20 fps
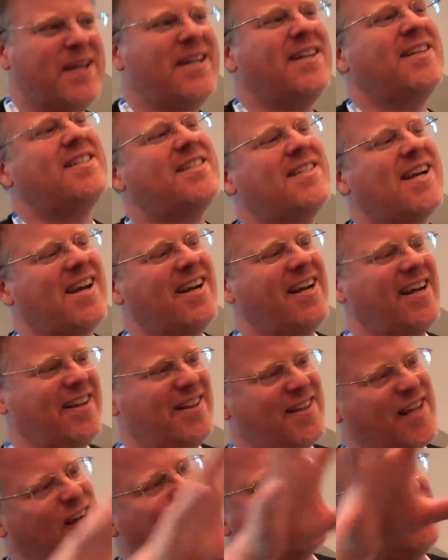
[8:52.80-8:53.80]
being studied
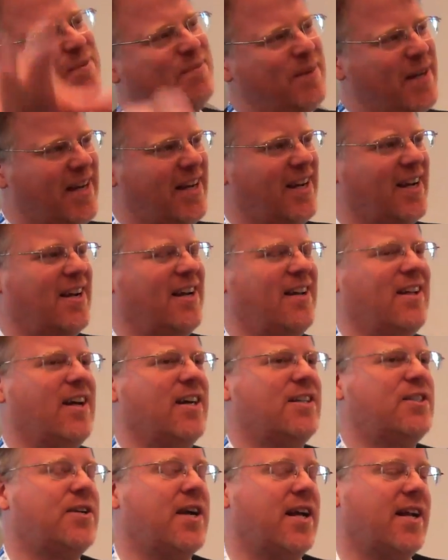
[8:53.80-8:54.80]
that could be
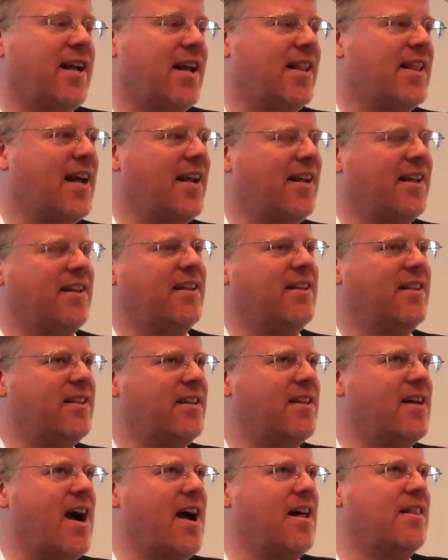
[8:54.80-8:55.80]
a trend, and
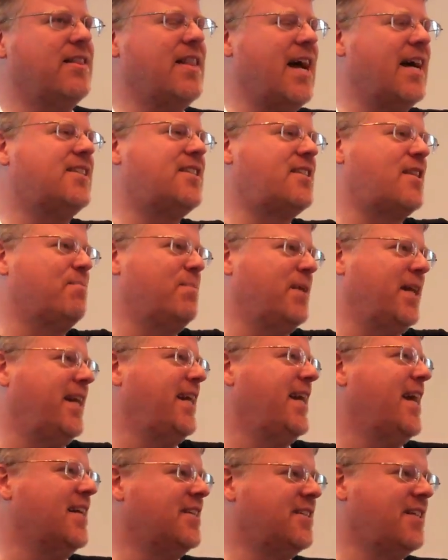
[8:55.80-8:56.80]
that's the
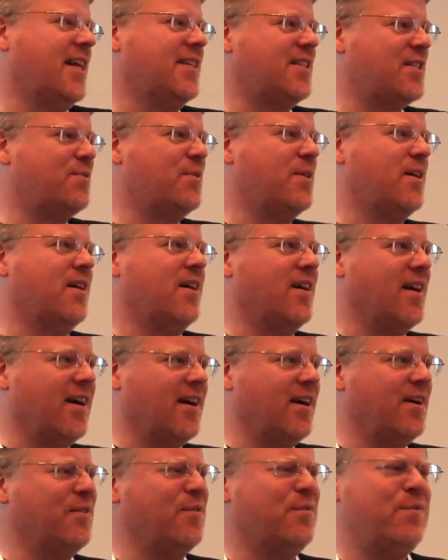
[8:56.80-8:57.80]
bleeding edge. That's where
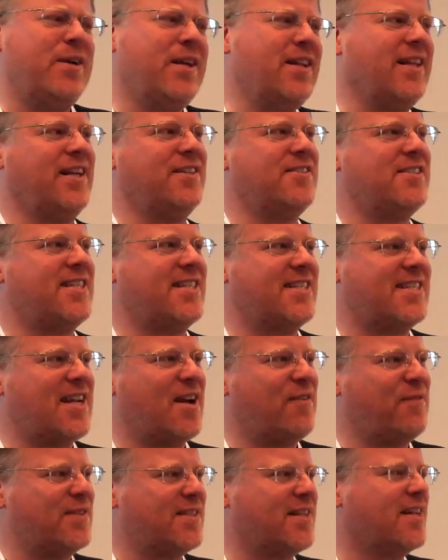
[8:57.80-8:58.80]
really interesting
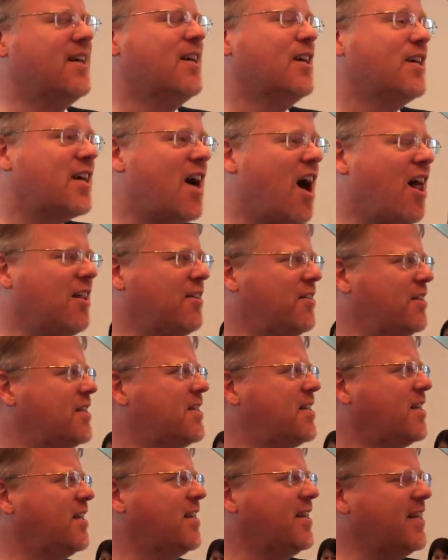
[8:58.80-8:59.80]
stuff is. Color
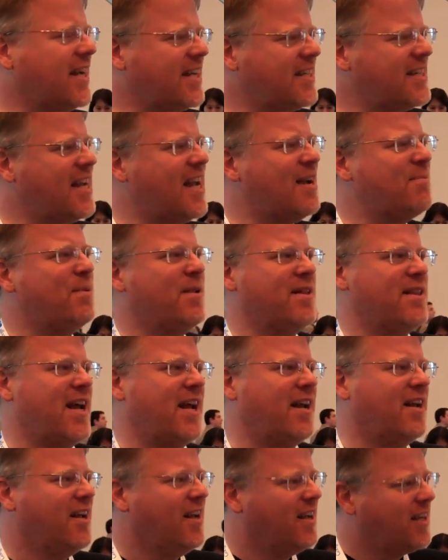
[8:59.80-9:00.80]
is a good example of
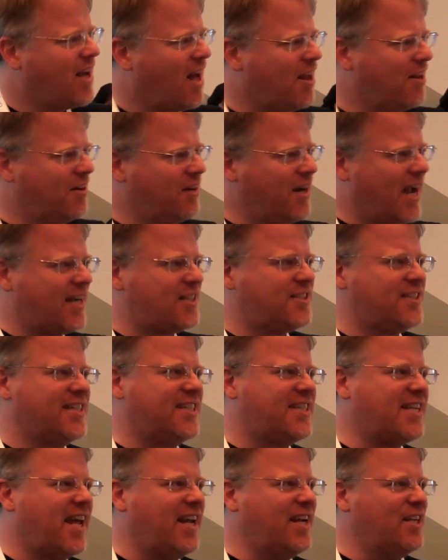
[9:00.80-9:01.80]
that. Color actually
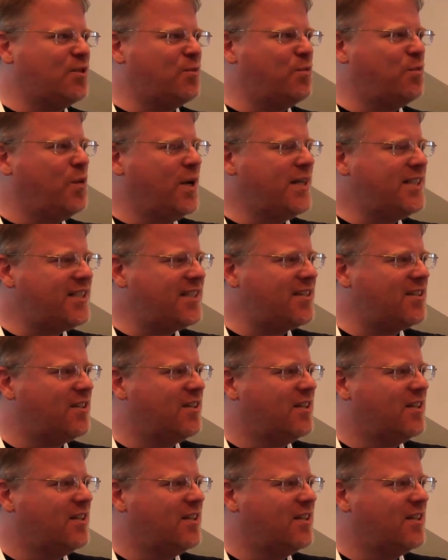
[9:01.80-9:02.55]
studies which